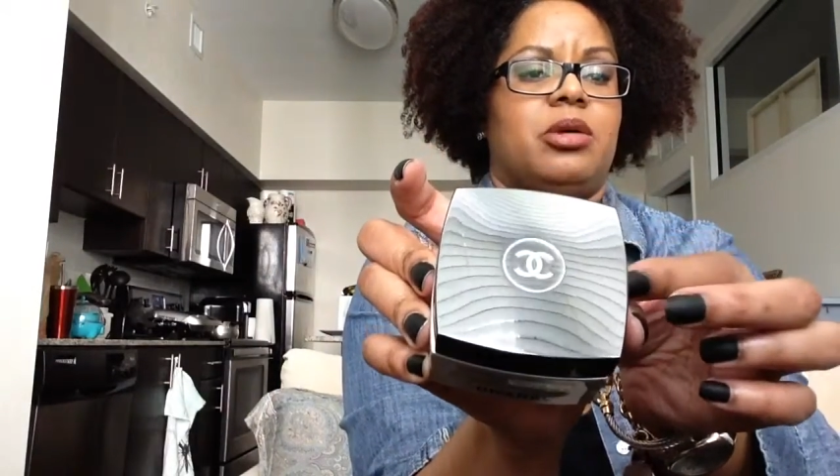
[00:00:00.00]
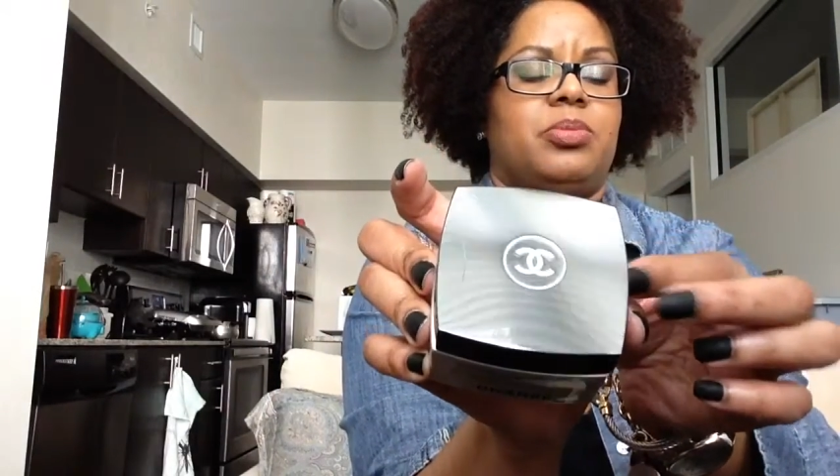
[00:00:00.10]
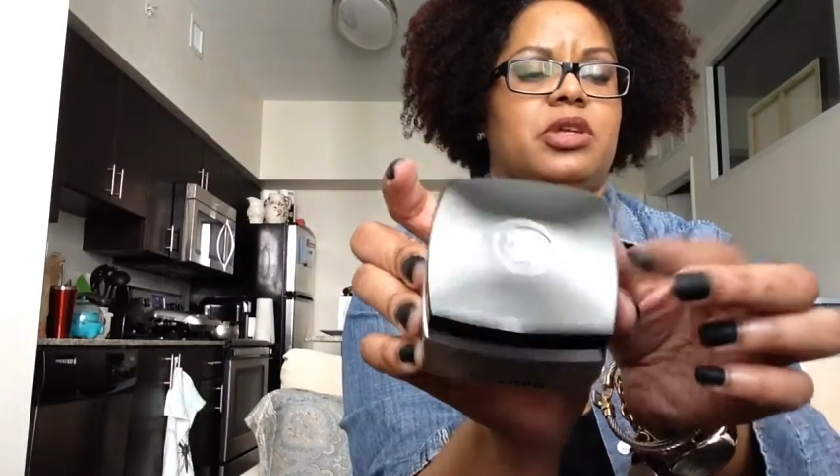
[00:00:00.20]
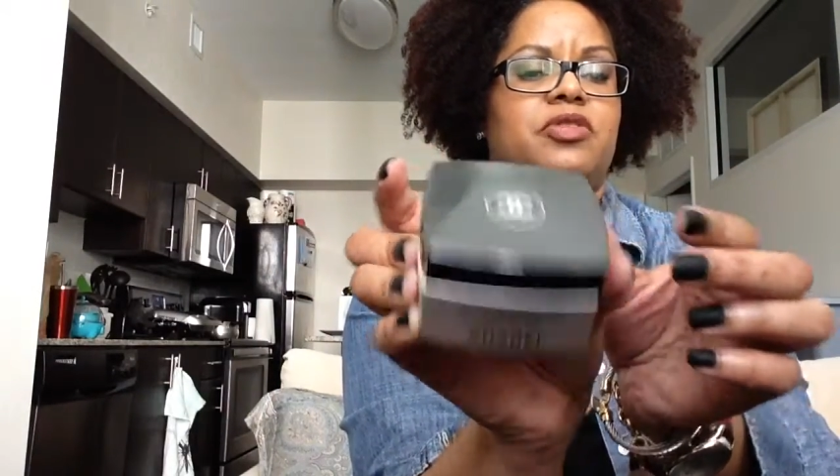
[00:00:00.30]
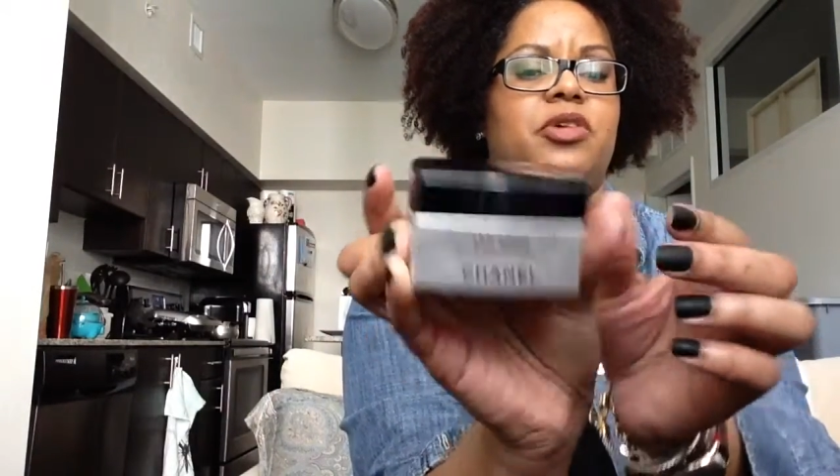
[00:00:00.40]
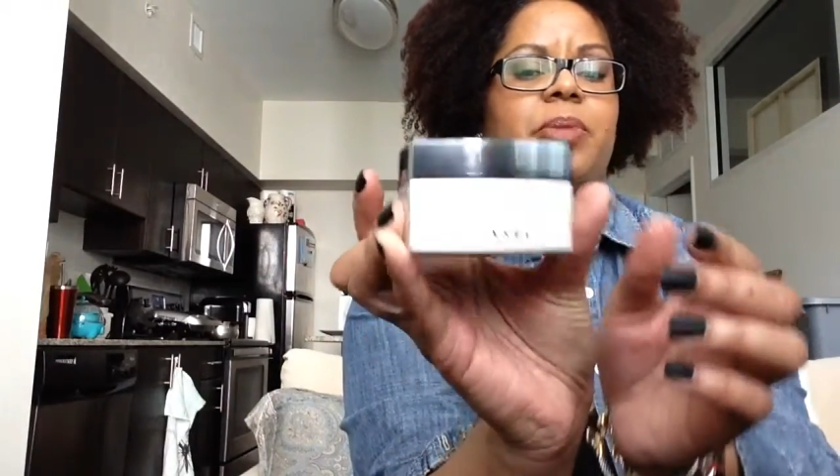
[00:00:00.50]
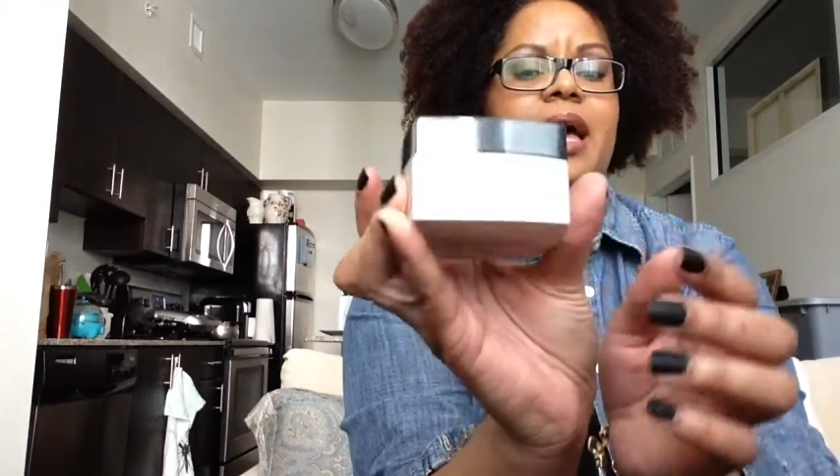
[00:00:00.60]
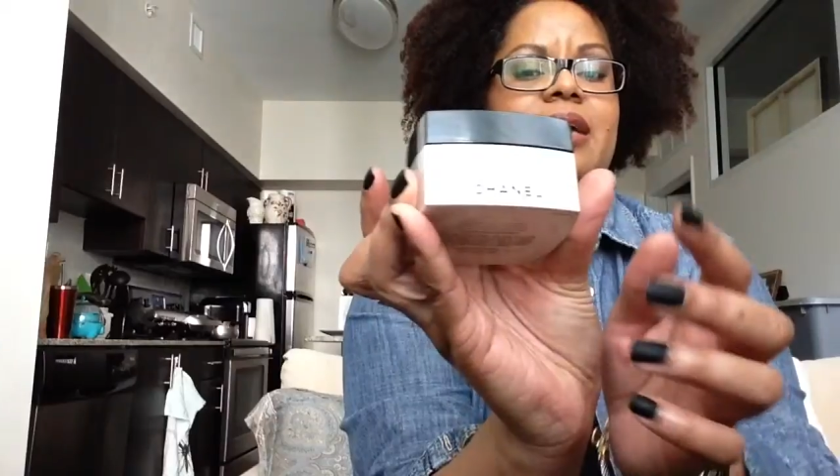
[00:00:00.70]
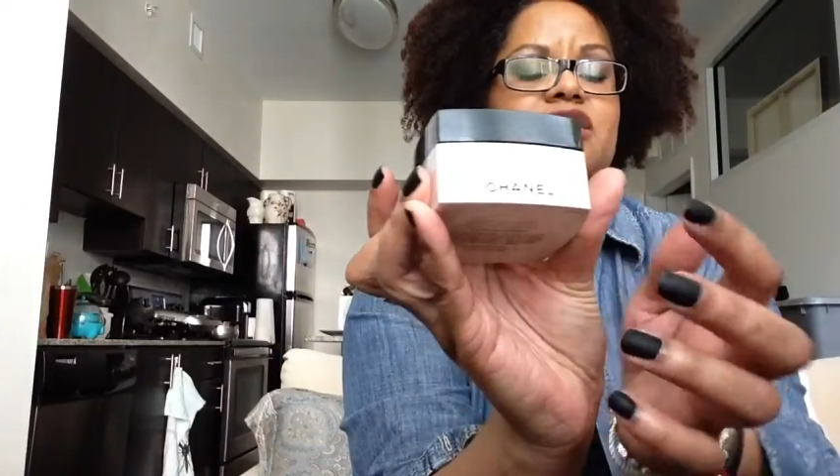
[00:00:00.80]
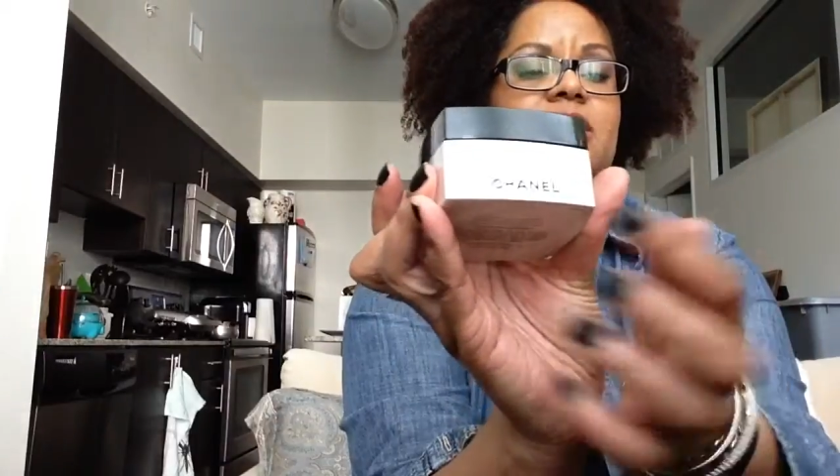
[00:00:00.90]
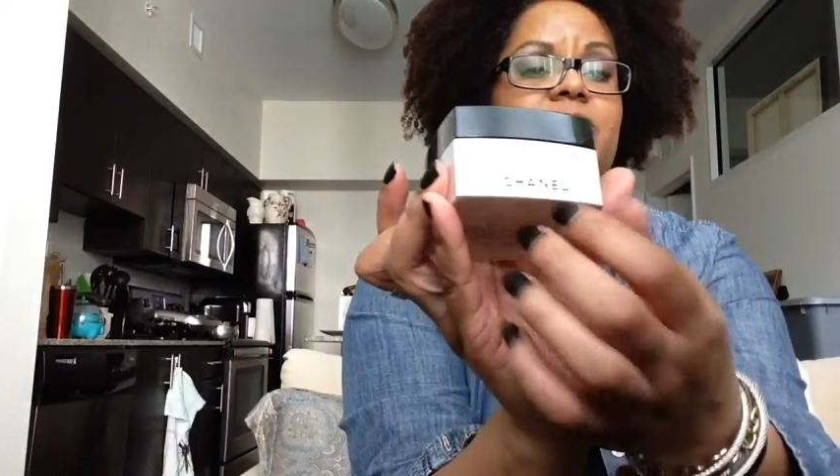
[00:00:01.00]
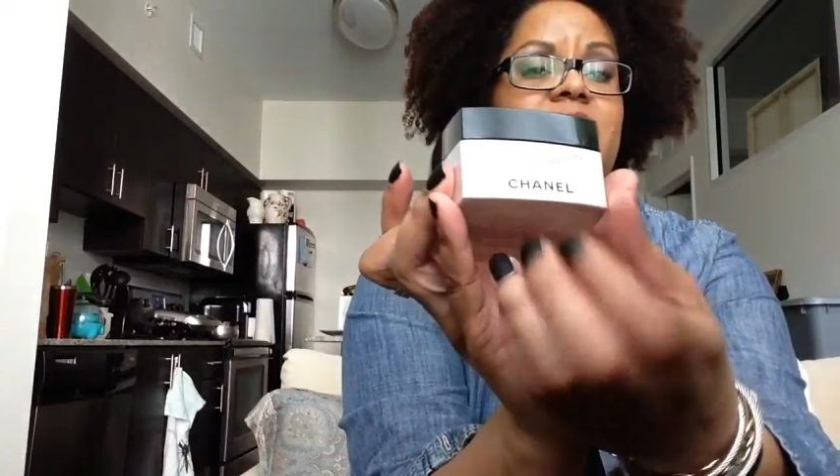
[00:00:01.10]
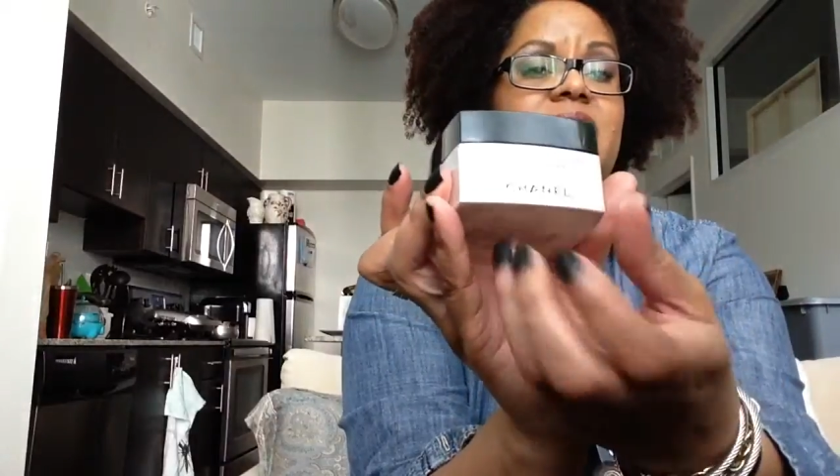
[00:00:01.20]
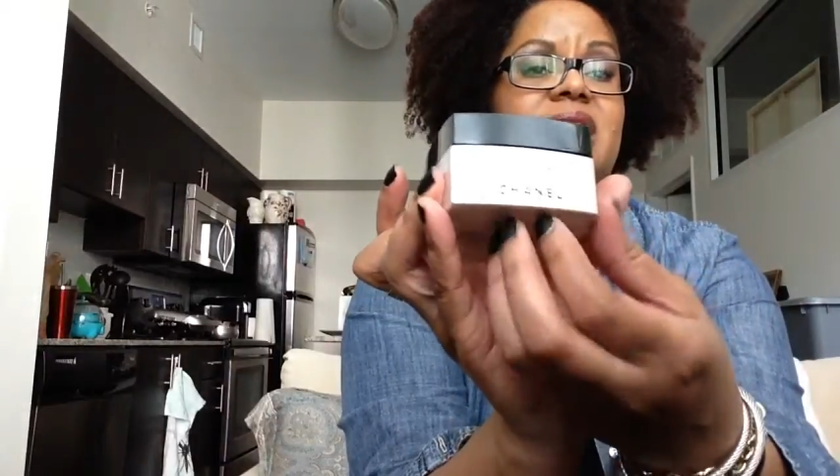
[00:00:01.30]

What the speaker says: Beautiful packaging, but